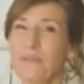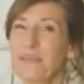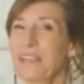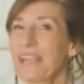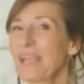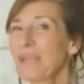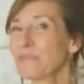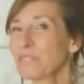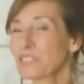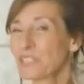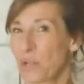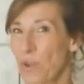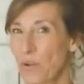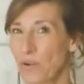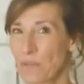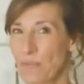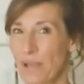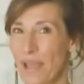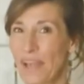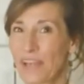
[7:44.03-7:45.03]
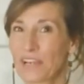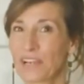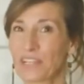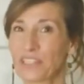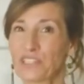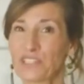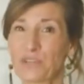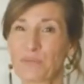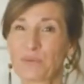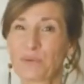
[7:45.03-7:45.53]
We became so dependent
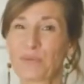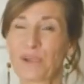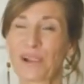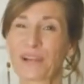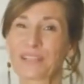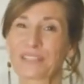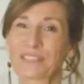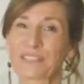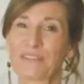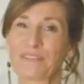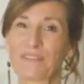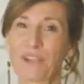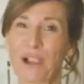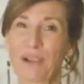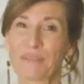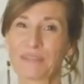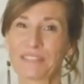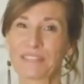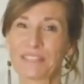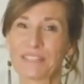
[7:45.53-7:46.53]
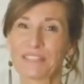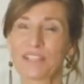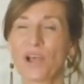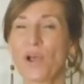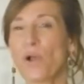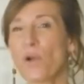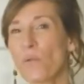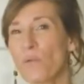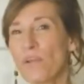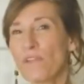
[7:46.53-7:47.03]
on supermarkets and pharmacies,
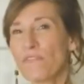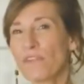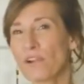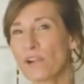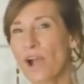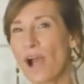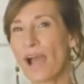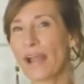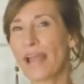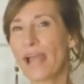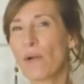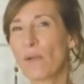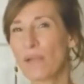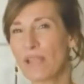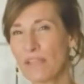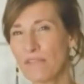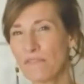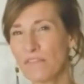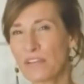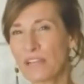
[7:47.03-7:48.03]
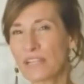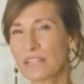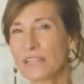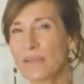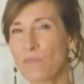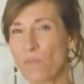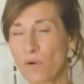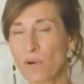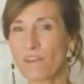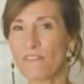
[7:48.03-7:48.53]
we forgot how
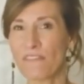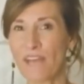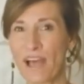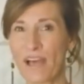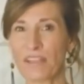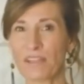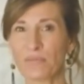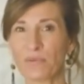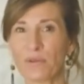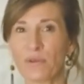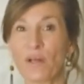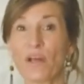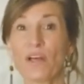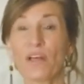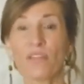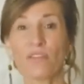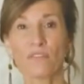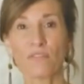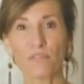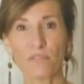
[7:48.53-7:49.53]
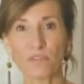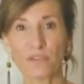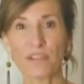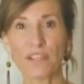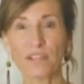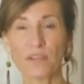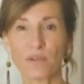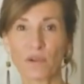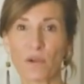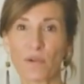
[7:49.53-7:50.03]
infinitely more valuable the
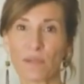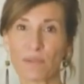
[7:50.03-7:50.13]
free